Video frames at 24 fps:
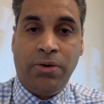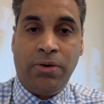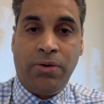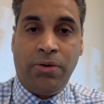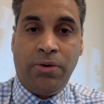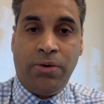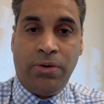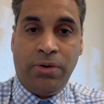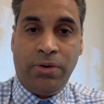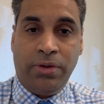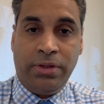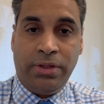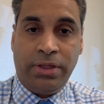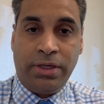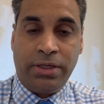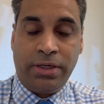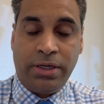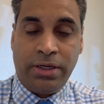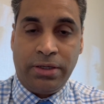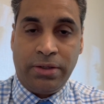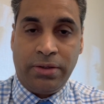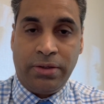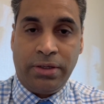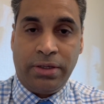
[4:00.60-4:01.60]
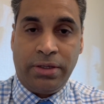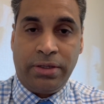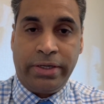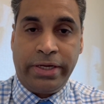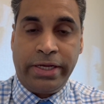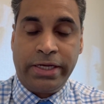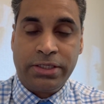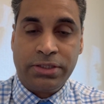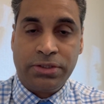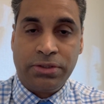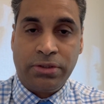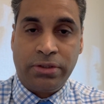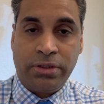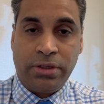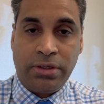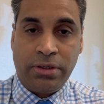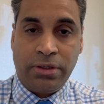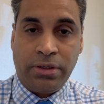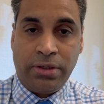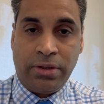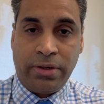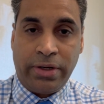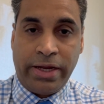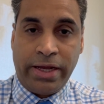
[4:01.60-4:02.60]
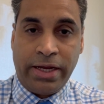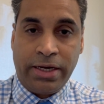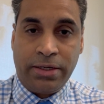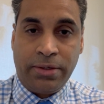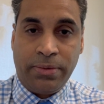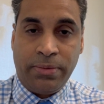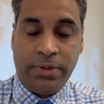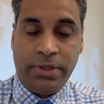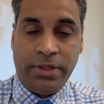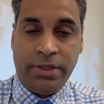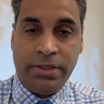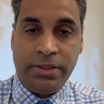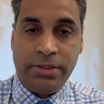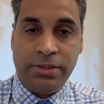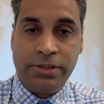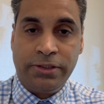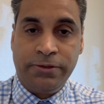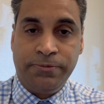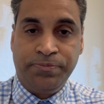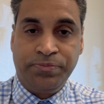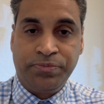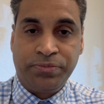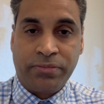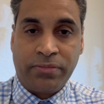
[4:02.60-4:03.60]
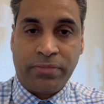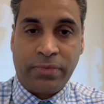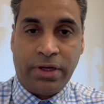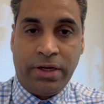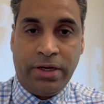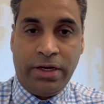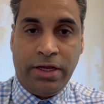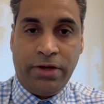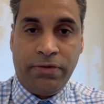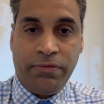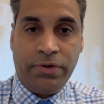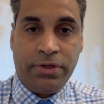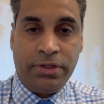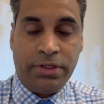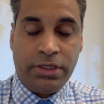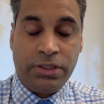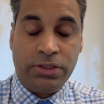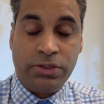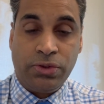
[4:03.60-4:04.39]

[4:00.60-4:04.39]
all the curricular, extracurricular activities and everything.